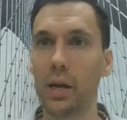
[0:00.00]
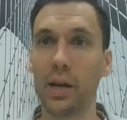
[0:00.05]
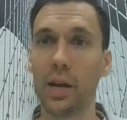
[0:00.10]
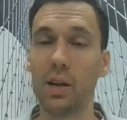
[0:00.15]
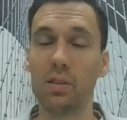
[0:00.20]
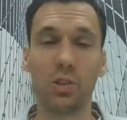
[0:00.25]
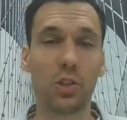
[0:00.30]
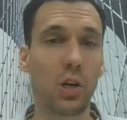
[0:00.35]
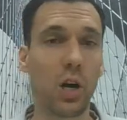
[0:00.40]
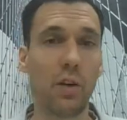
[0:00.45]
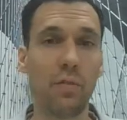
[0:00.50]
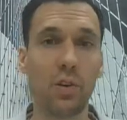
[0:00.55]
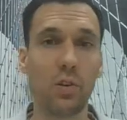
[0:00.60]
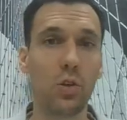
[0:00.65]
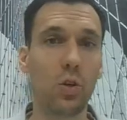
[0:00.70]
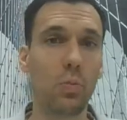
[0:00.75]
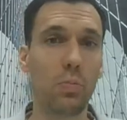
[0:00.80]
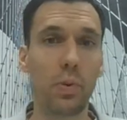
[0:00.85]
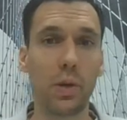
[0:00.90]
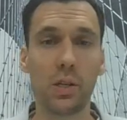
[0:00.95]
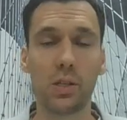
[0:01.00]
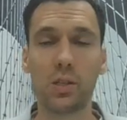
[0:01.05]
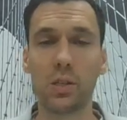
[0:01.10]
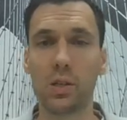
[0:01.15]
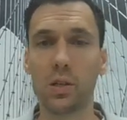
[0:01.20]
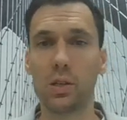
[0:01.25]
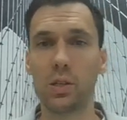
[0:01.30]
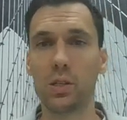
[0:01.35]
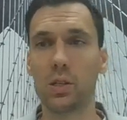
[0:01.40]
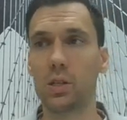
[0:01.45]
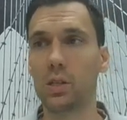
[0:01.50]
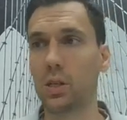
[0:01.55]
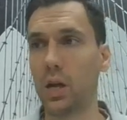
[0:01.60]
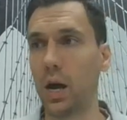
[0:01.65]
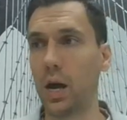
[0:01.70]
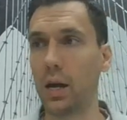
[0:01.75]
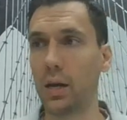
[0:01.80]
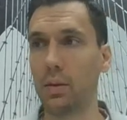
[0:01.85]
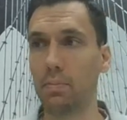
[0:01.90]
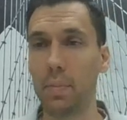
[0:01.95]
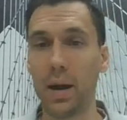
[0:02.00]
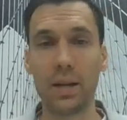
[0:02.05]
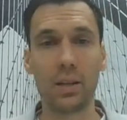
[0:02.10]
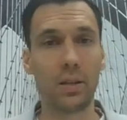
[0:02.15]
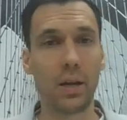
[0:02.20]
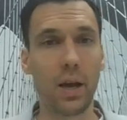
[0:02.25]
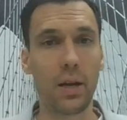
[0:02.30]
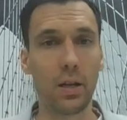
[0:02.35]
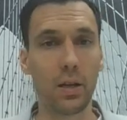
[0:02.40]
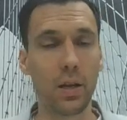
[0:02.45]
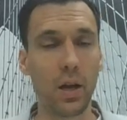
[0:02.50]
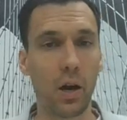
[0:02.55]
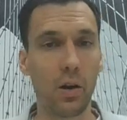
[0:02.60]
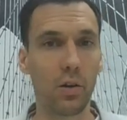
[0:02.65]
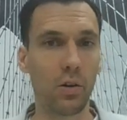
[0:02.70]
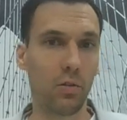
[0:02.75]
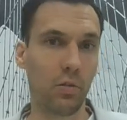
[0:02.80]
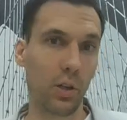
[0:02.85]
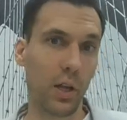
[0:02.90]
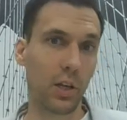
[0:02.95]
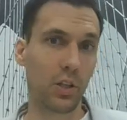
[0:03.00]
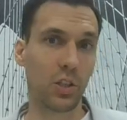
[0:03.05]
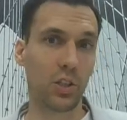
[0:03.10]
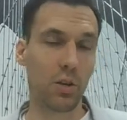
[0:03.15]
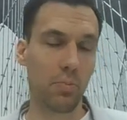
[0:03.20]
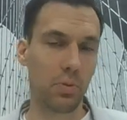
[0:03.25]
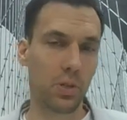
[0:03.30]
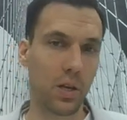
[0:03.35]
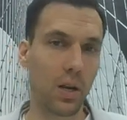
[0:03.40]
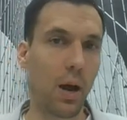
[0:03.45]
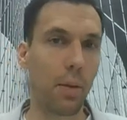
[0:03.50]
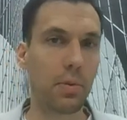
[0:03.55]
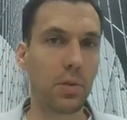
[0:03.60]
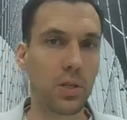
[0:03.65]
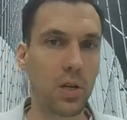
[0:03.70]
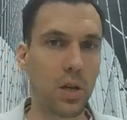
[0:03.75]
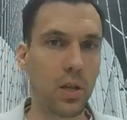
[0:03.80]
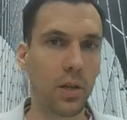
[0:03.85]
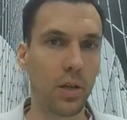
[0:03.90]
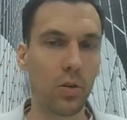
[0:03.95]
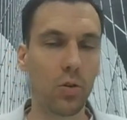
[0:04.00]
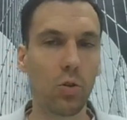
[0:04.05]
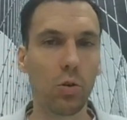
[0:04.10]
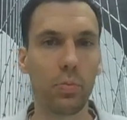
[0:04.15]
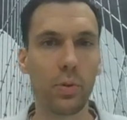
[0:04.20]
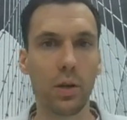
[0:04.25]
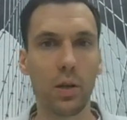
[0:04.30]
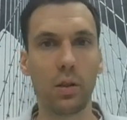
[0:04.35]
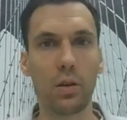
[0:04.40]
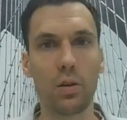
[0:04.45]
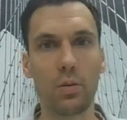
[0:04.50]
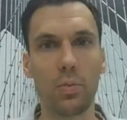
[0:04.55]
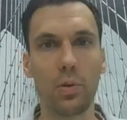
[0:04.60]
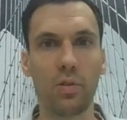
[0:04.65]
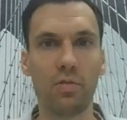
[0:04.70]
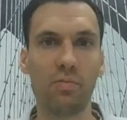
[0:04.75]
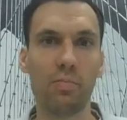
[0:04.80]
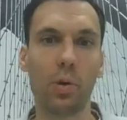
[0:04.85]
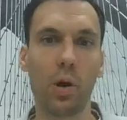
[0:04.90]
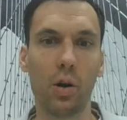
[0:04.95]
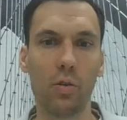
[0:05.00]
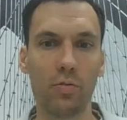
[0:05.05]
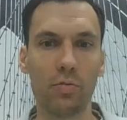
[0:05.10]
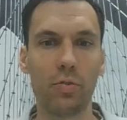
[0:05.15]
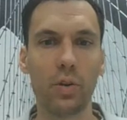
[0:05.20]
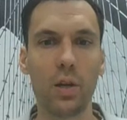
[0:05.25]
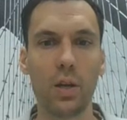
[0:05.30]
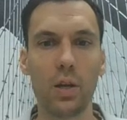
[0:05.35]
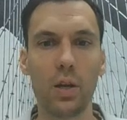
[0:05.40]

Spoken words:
again, driving new business, maintaining current relationships, and upselling. It could be a little bit of both.